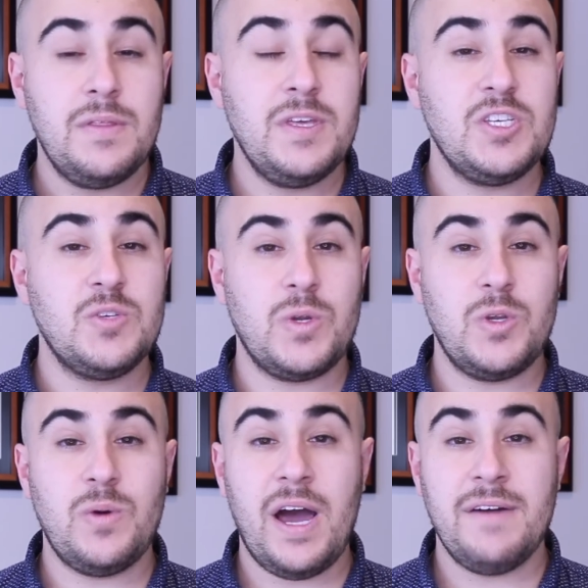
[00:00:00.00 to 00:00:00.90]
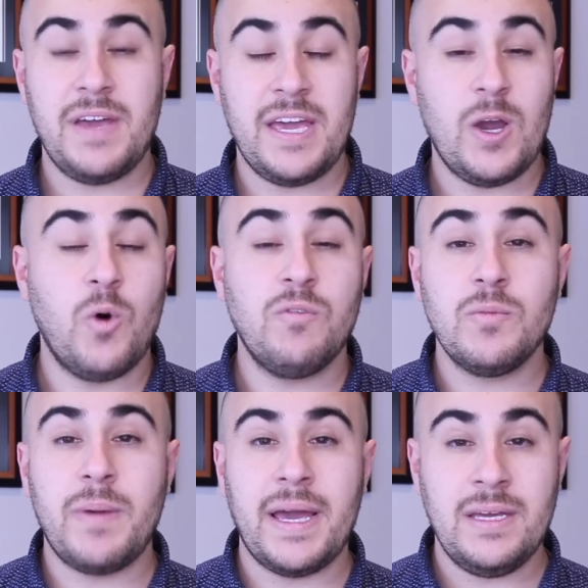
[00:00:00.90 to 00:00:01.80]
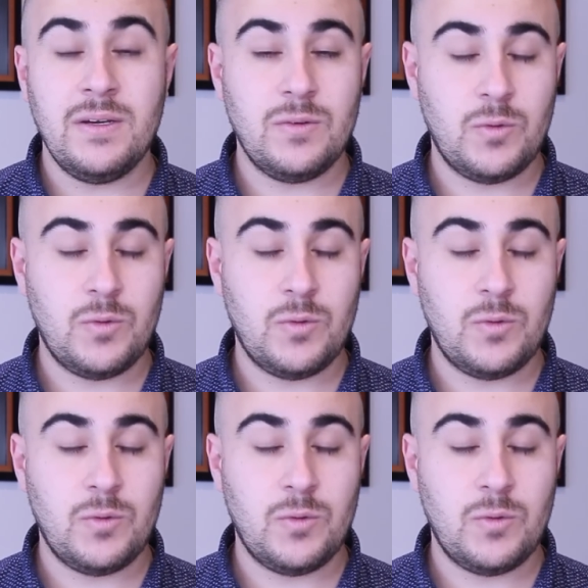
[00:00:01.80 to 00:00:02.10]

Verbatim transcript: This is when you have a overbite